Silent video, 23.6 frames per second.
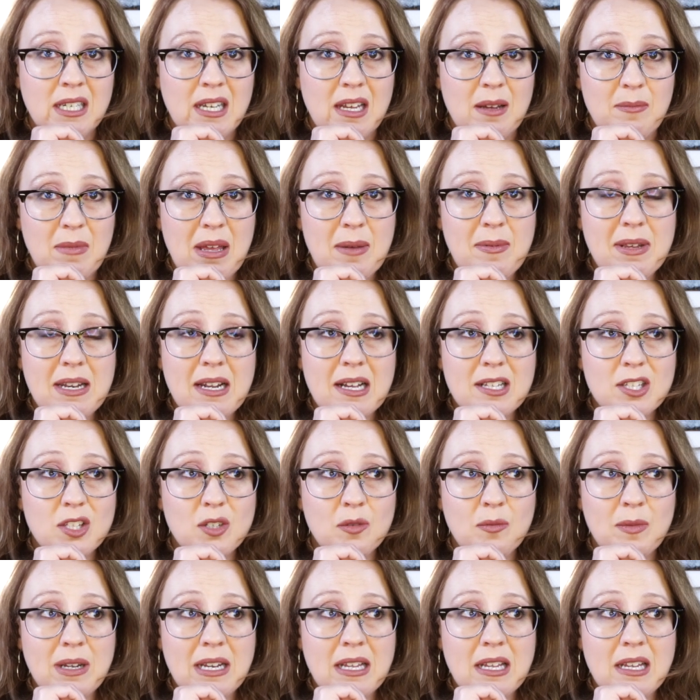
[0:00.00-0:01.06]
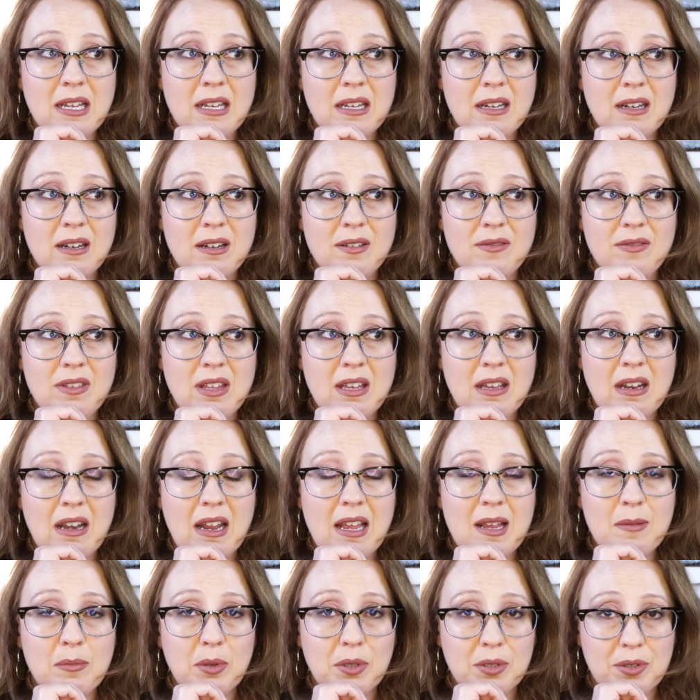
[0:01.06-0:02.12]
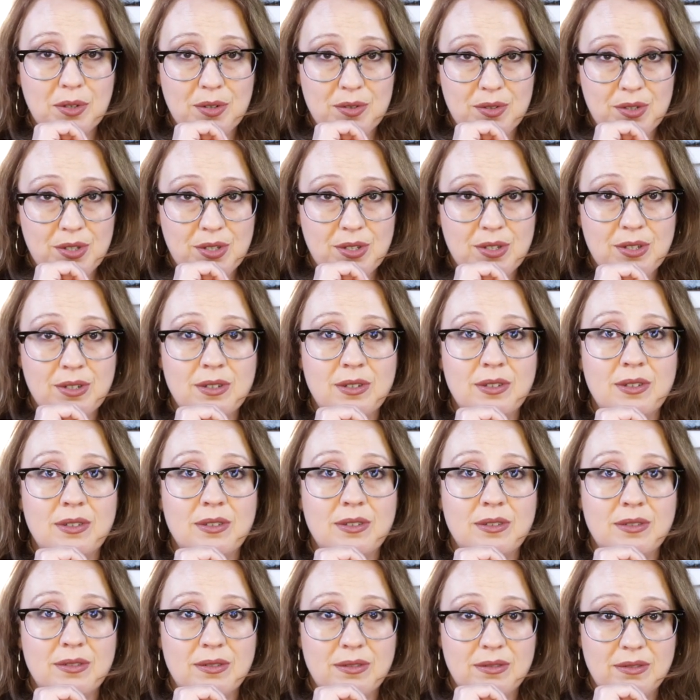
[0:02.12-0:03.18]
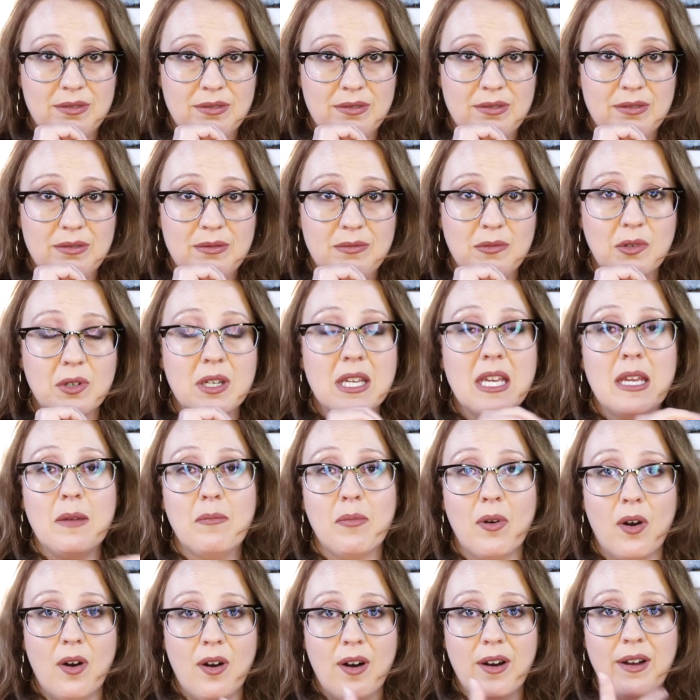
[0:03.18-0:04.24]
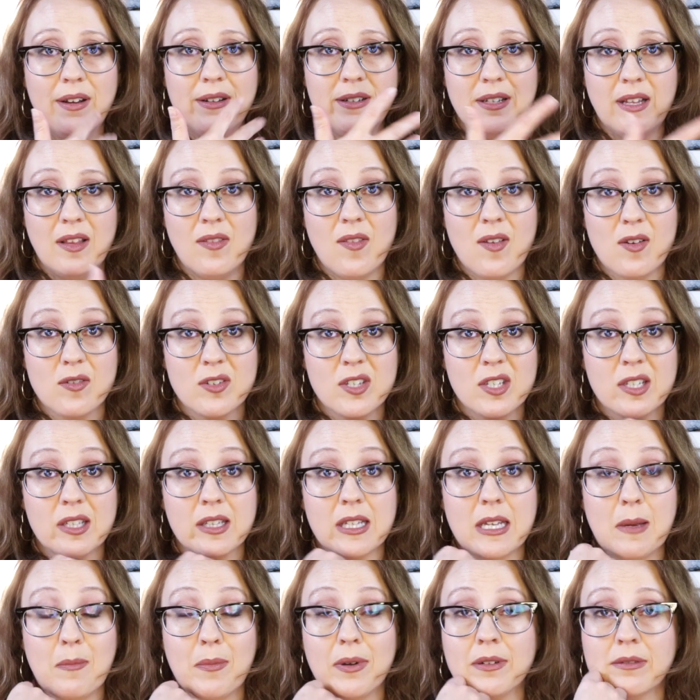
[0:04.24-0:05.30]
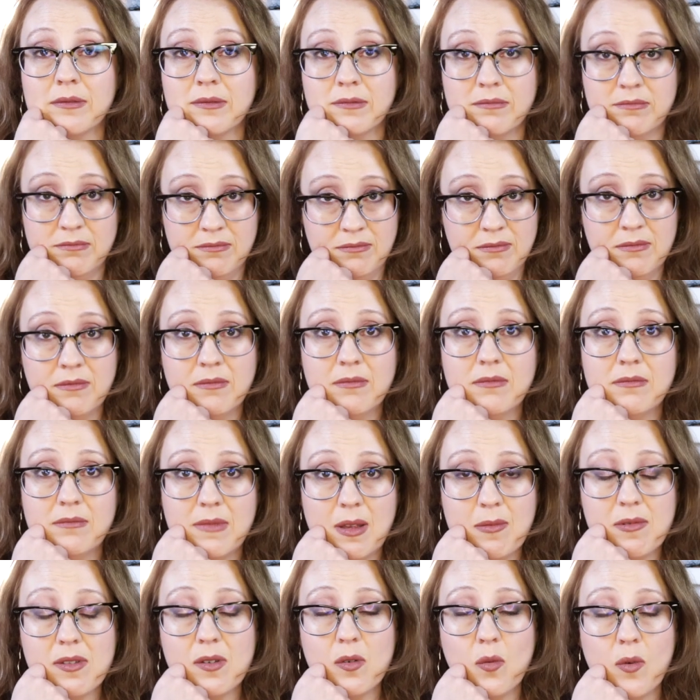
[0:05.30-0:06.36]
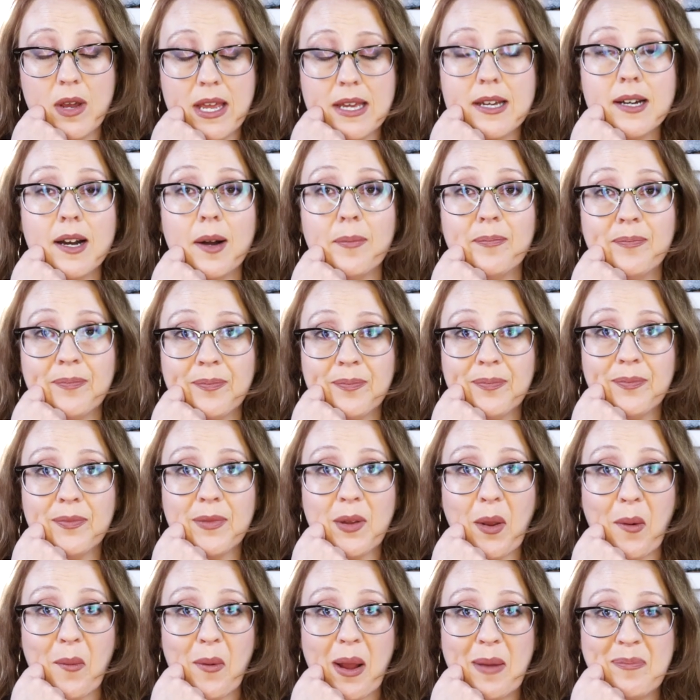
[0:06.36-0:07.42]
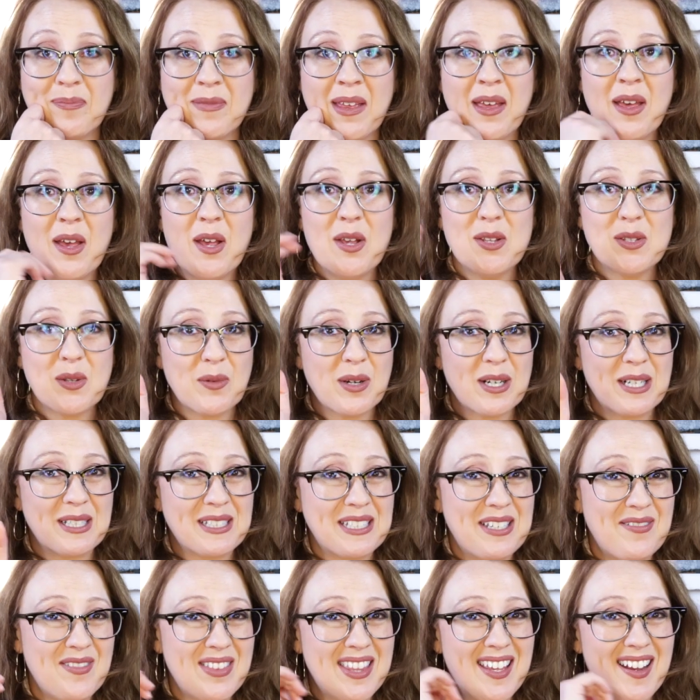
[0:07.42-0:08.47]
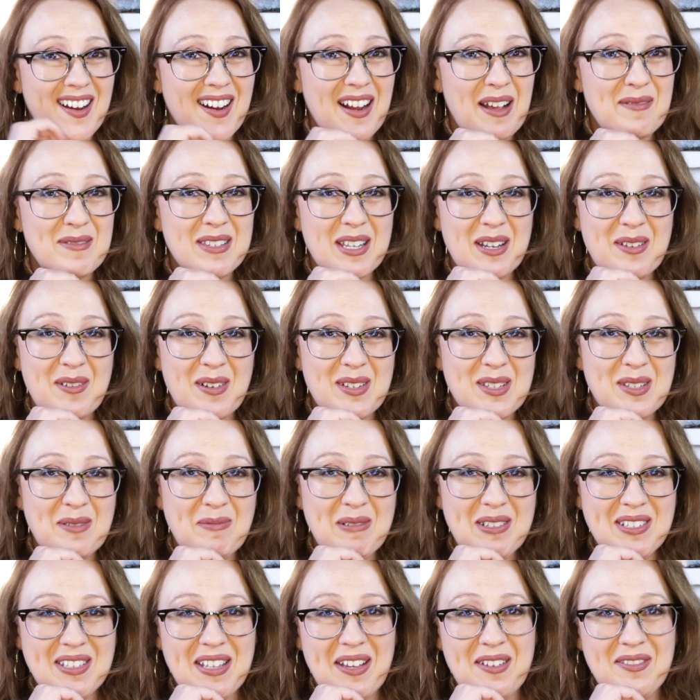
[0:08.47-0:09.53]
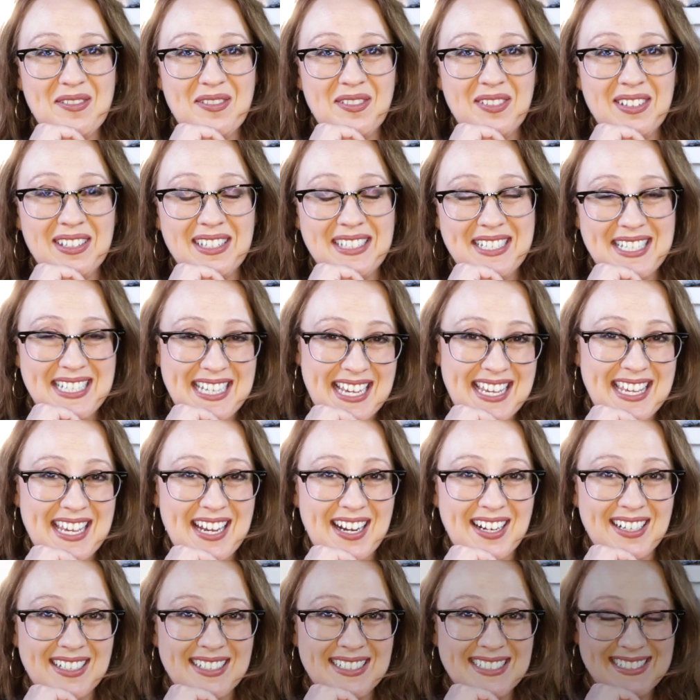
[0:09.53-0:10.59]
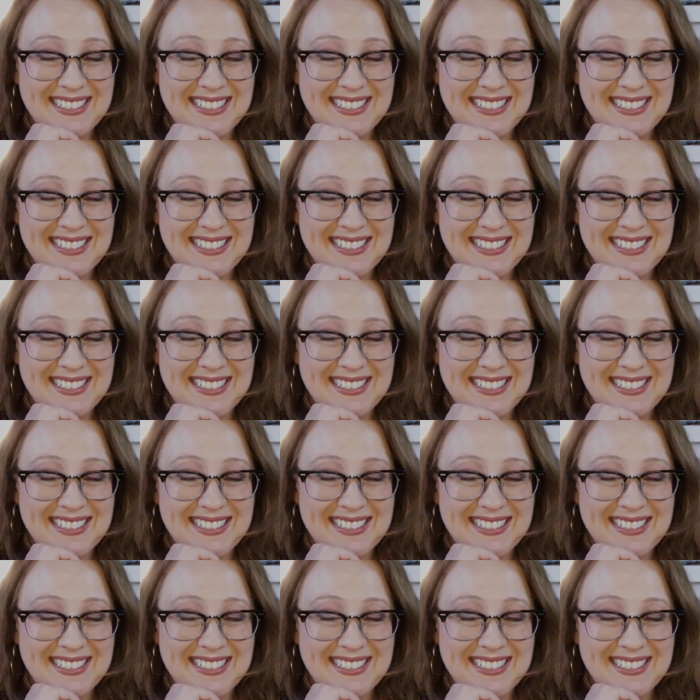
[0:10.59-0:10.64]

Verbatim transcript: and maybe not so many of the enablers will keep on in their sleep. Maybe they'll wake up. All right. So we're going to leave it there. I'm sending you all so much love, and take care.